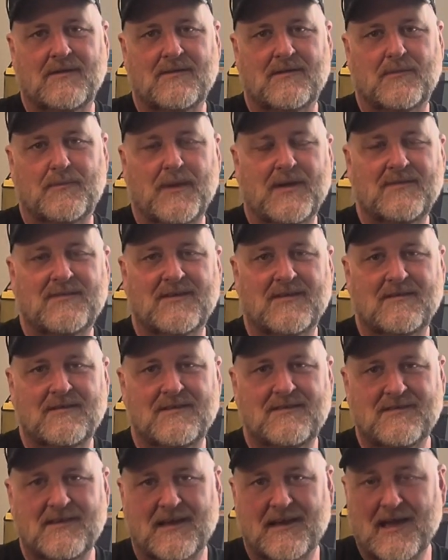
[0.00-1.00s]
they're
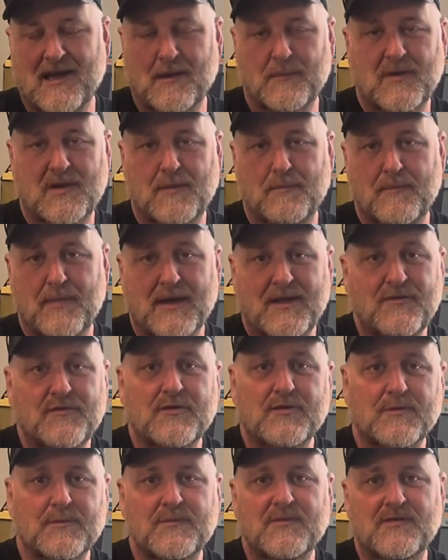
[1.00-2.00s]
basically saying how many
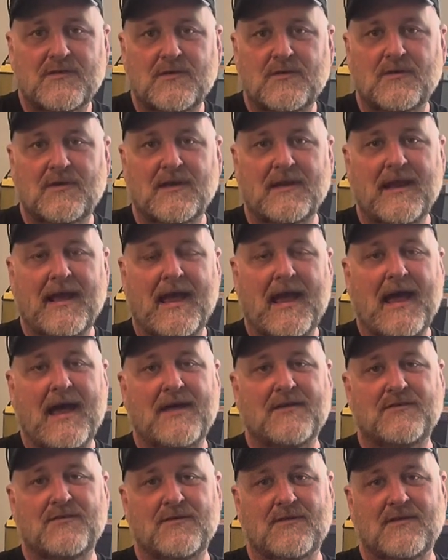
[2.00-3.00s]
bedrooms you can
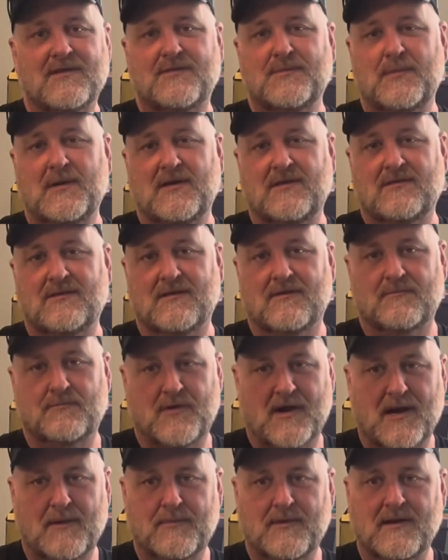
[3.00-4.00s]
add to this piece of
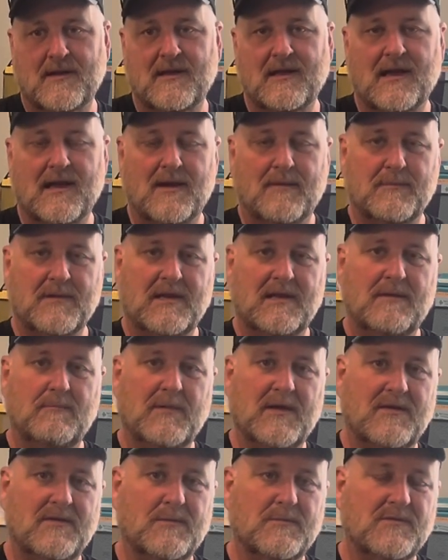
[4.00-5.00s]
property, how many
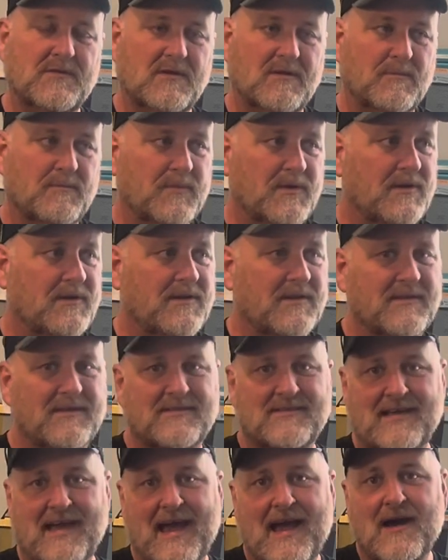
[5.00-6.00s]
bedrooms you can build in
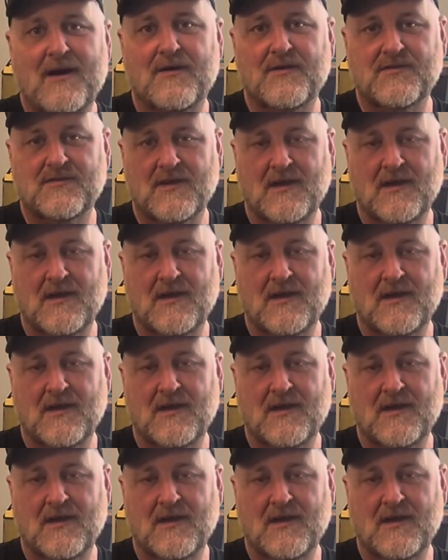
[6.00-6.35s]
this house